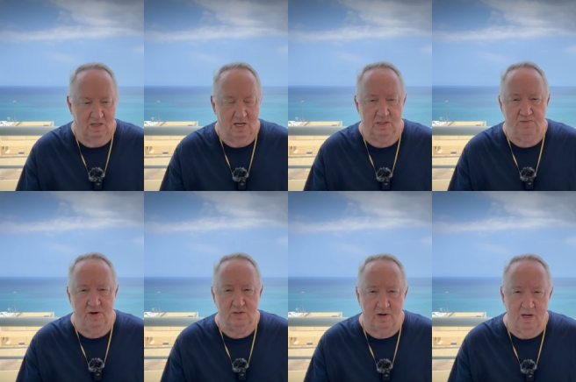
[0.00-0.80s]
that's
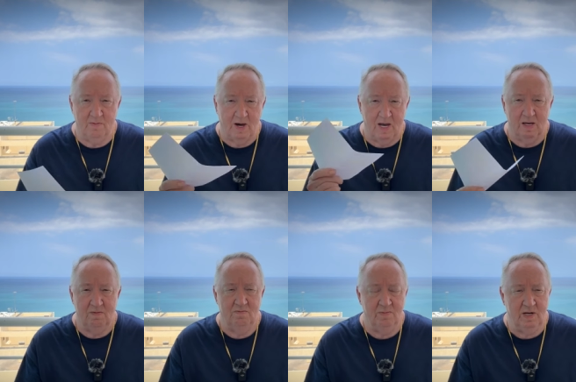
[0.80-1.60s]
featured in my
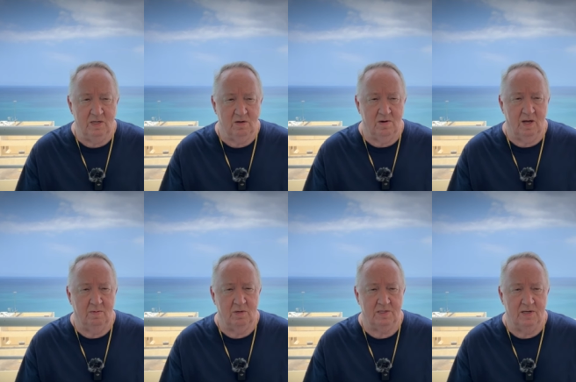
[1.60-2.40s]
Meeting Your
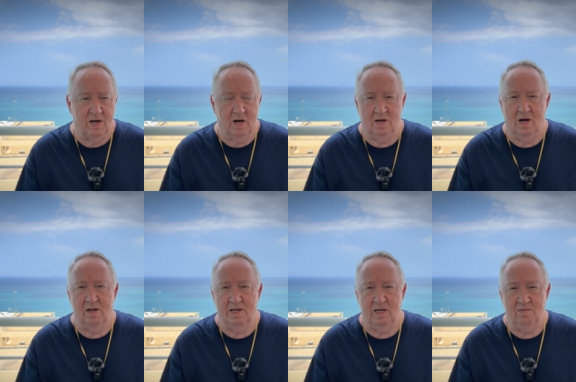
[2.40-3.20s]
Neighbors Doc
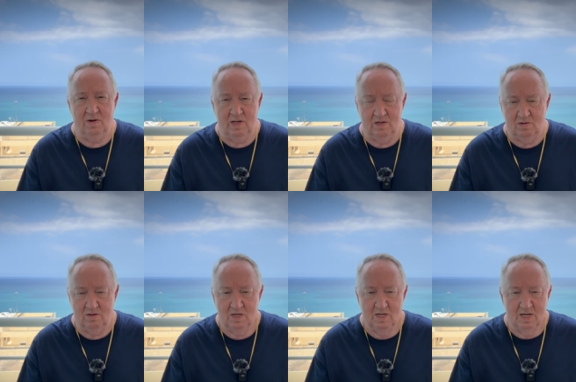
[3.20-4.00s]
Holiday video,
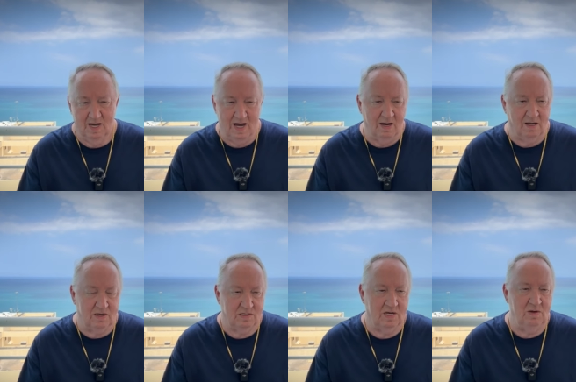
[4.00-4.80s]

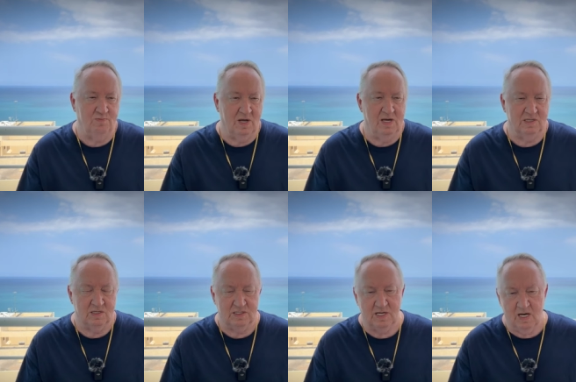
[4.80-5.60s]
Alex, he plays
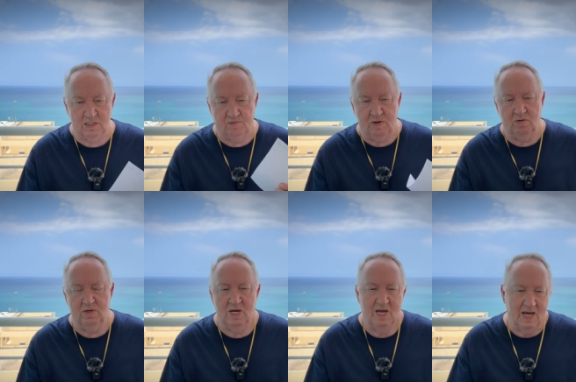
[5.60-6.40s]
the
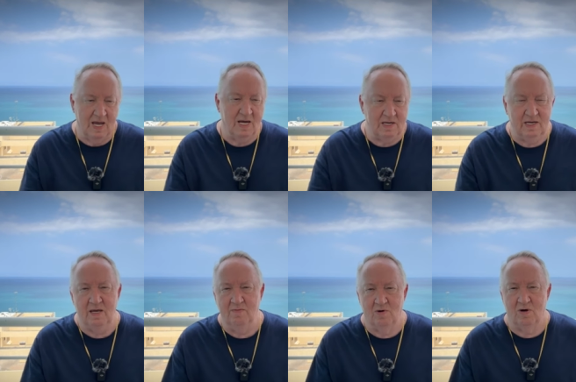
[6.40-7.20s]
saxophone and the
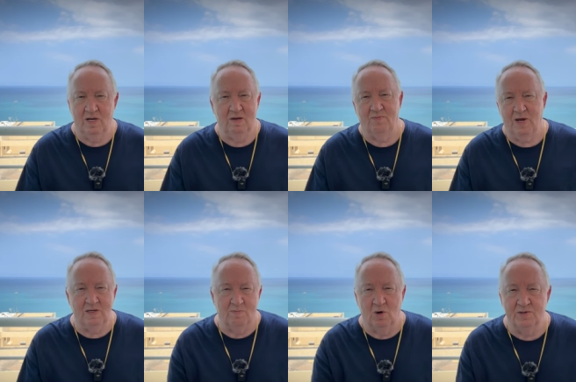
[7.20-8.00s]
keyboard, and he plays
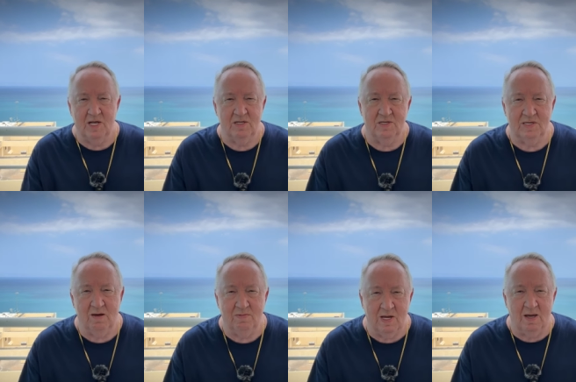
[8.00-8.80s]
them both at the
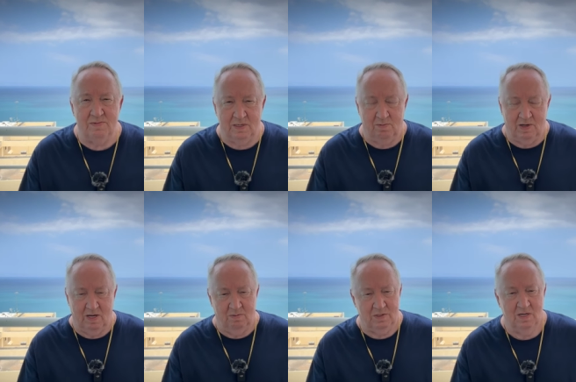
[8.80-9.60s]
same time
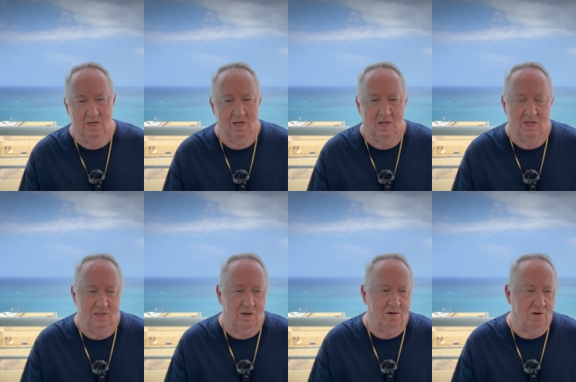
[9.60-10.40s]
sometimes.
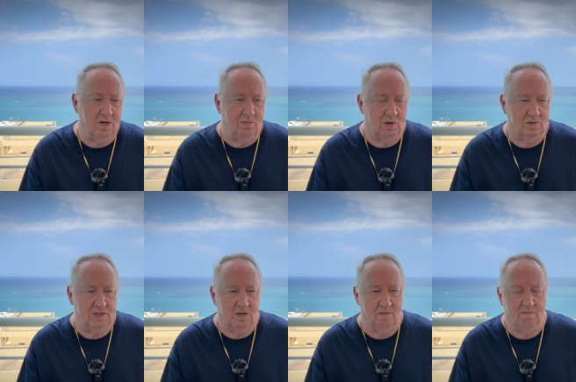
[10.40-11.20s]
It's incredible.
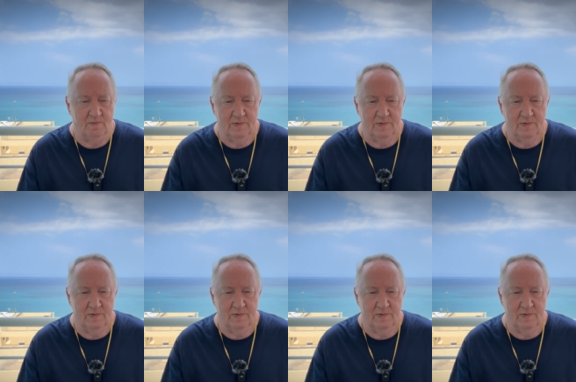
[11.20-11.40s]
So,